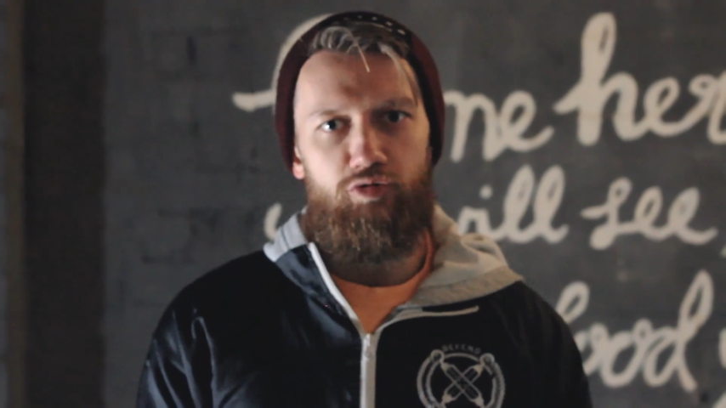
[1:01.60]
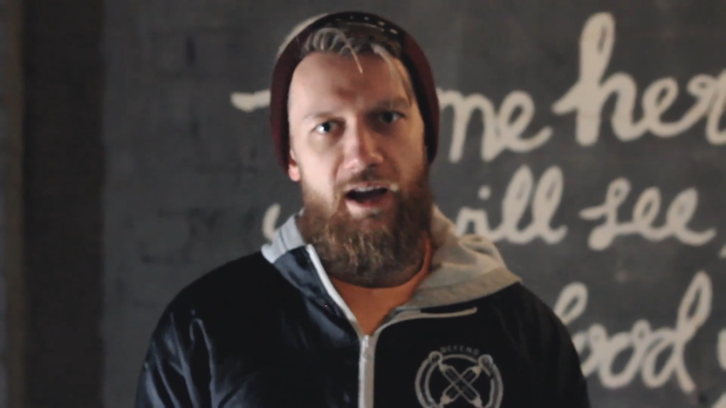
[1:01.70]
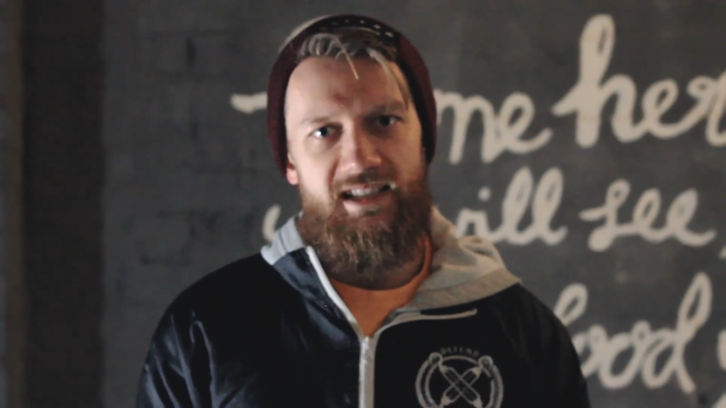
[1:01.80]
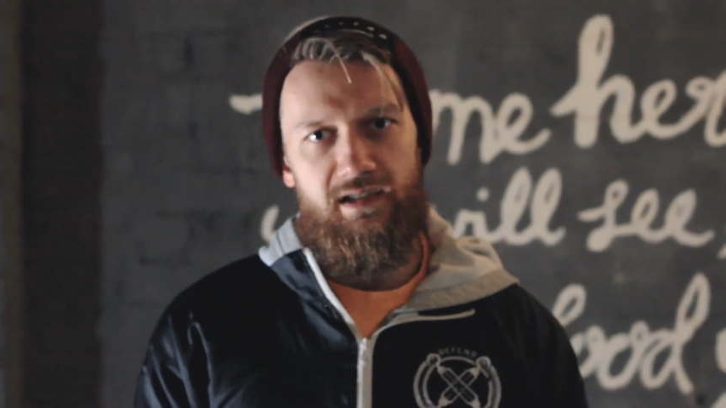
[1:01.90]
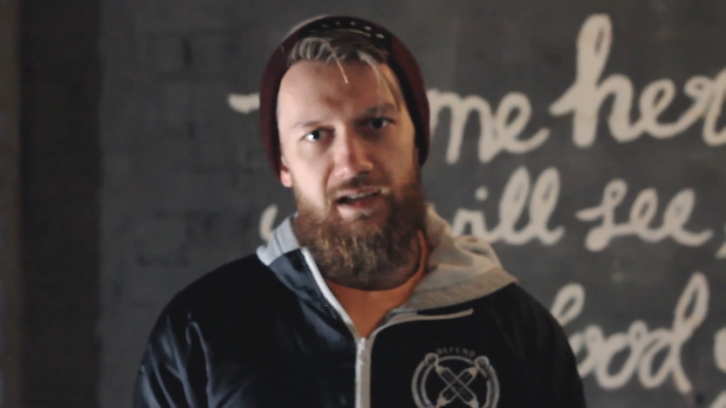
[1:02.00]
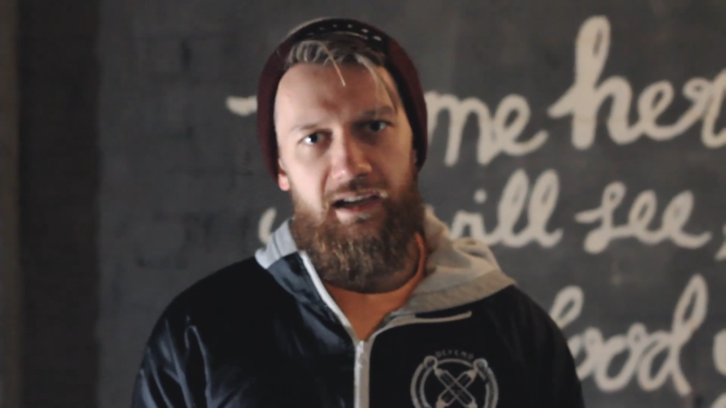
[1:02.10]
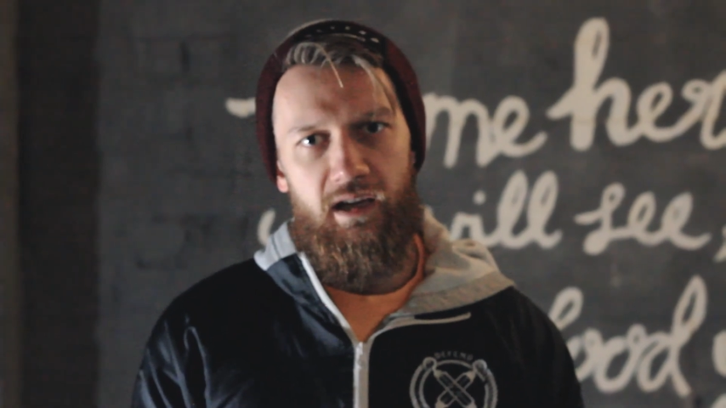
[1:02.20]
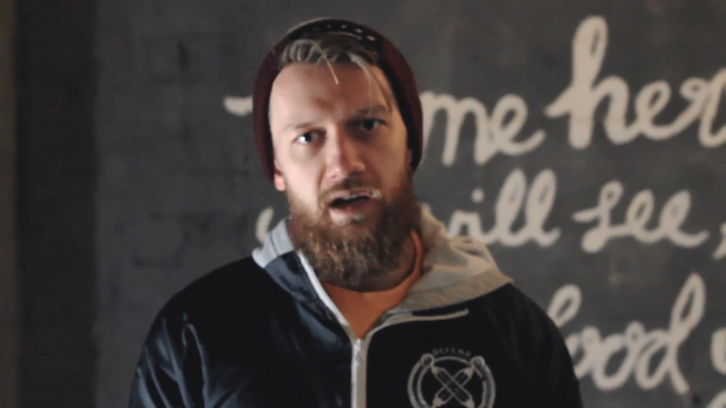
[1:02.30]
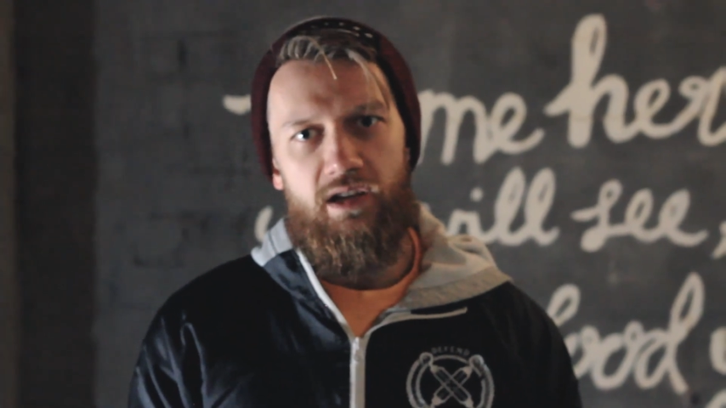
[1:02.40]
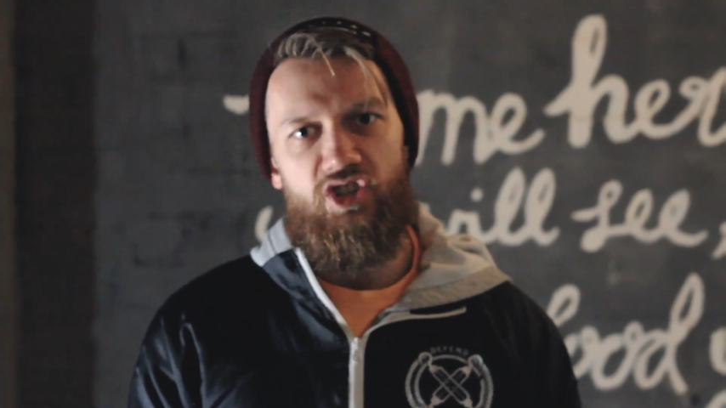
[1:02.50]

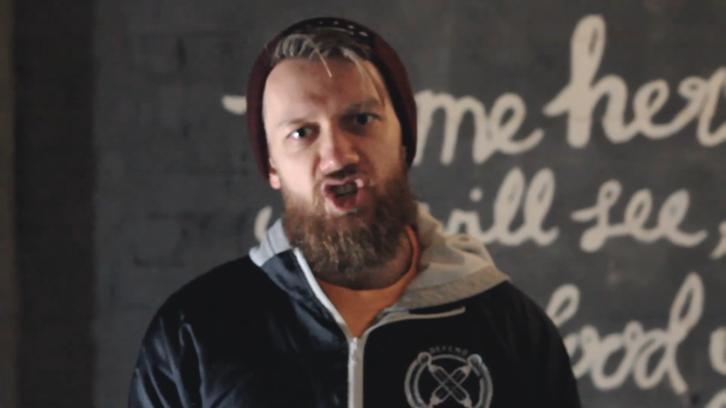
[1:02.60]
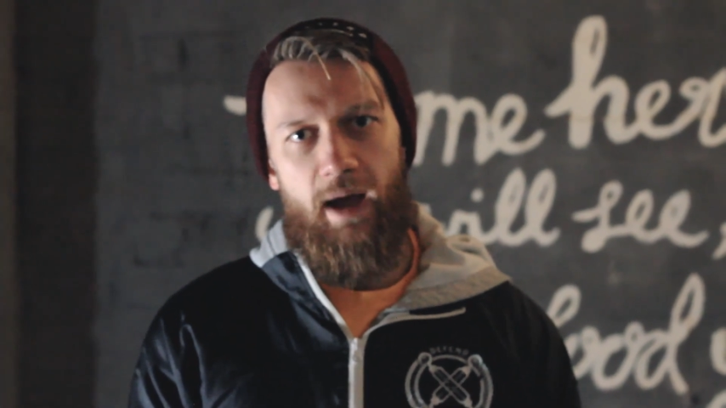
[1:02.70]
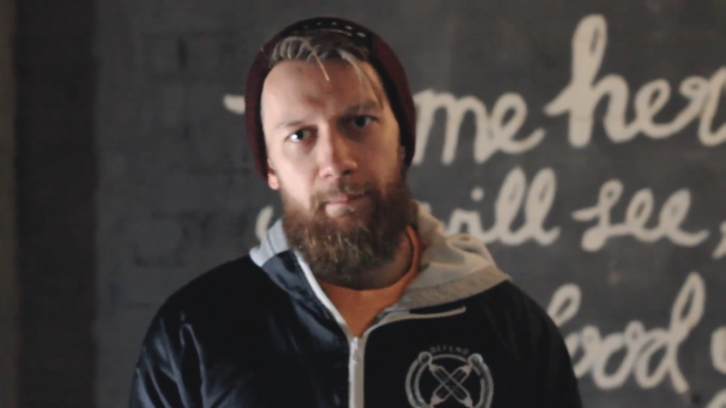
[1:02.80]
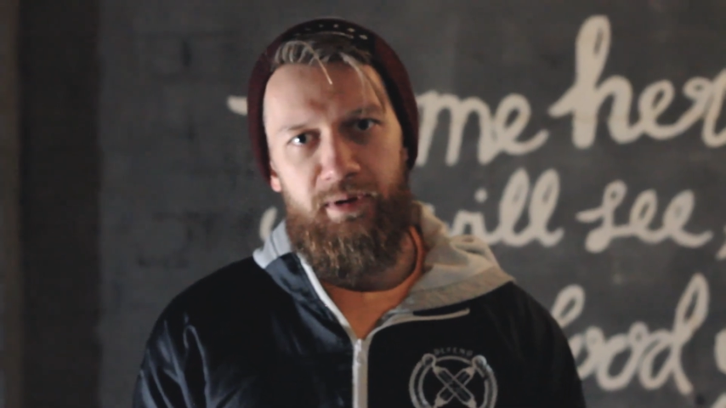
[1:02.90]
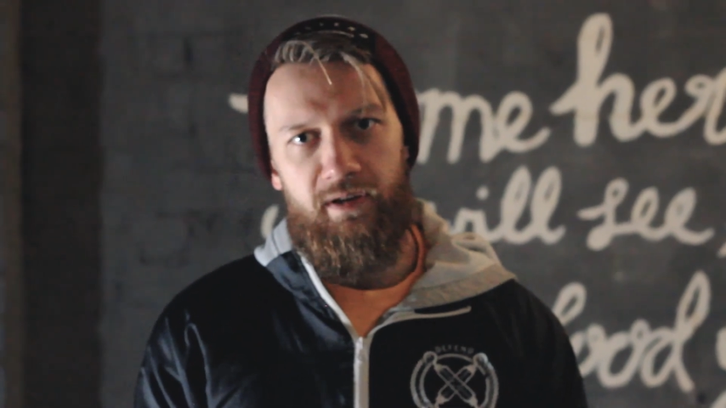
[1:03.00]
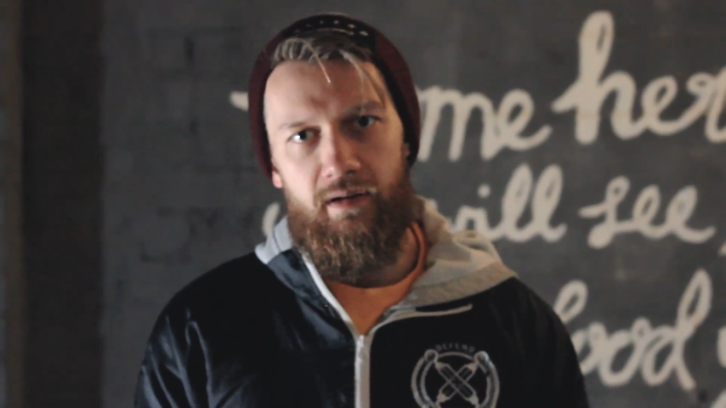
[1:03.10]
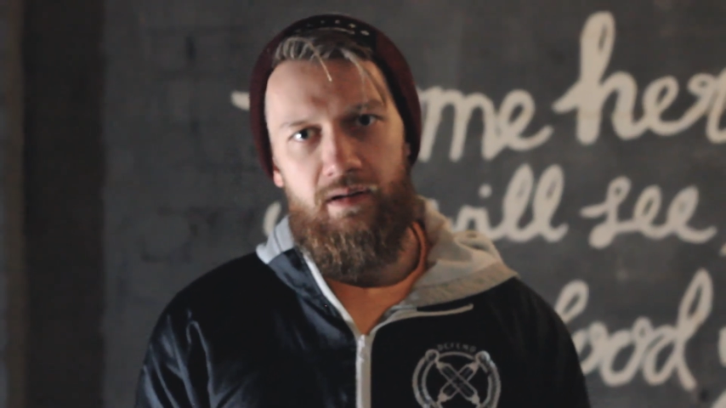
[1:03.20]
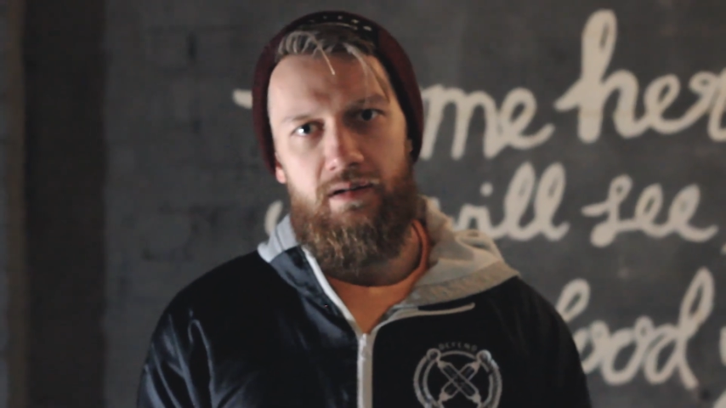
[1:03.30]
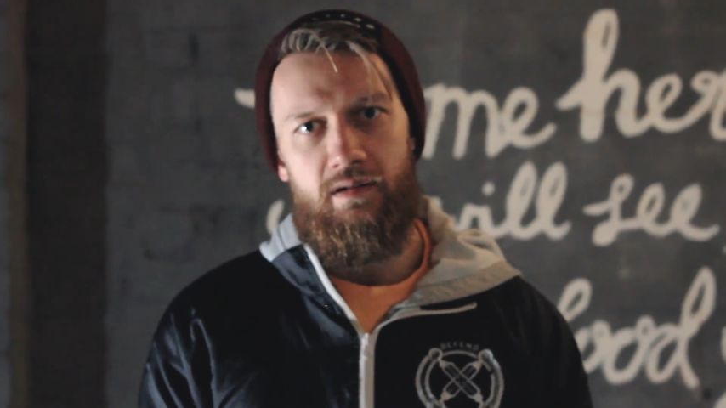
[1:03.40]
Wrestling champion